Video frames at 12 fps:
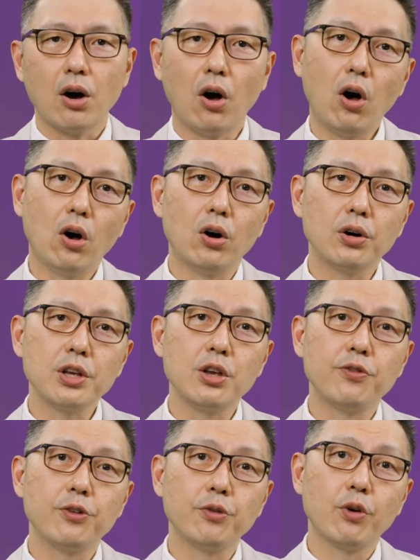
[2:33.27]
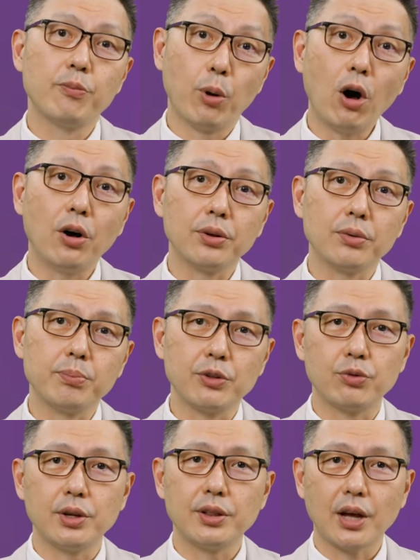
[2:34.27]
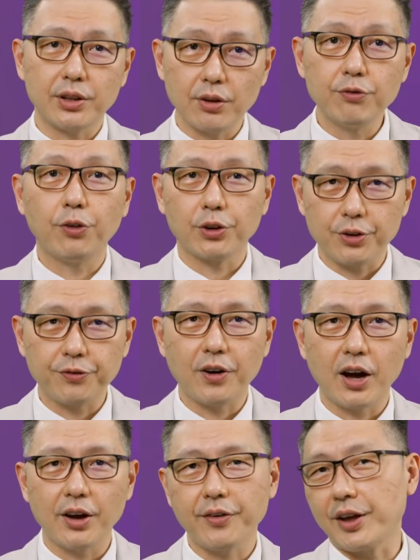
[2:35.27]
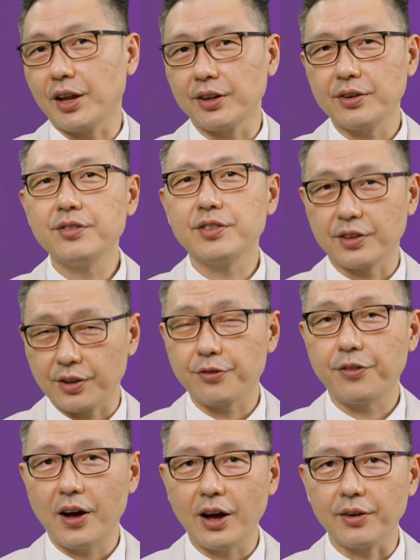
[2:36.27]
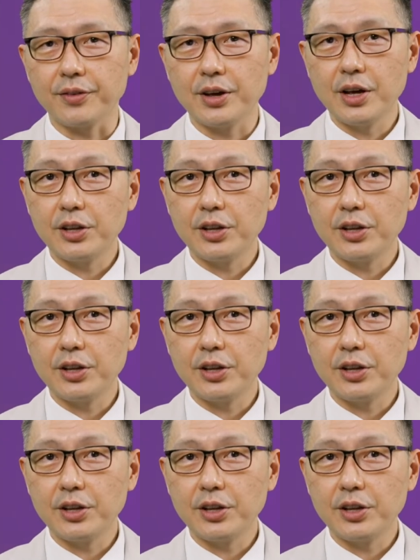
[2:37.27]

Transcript: or if you were born between 1945 and 1965,